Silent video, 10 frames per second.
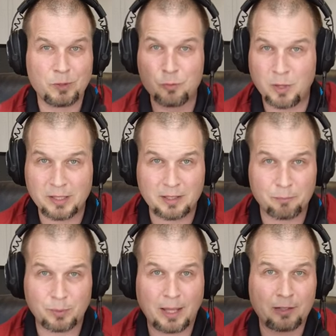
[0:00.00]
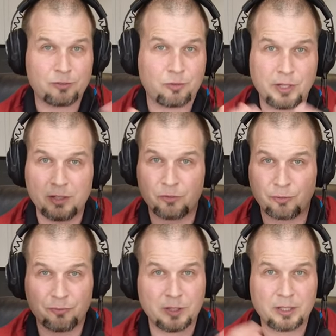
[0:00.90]
you might get black screens or
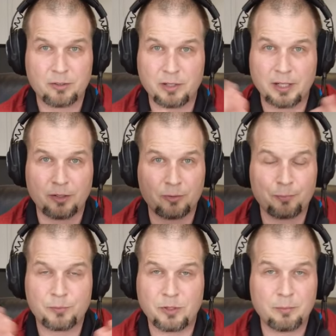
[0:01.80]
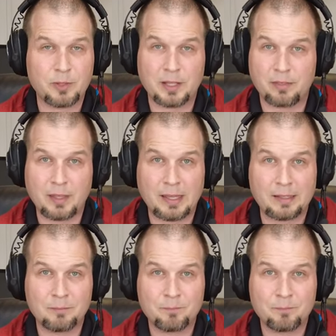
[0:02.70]
flickering or something like that.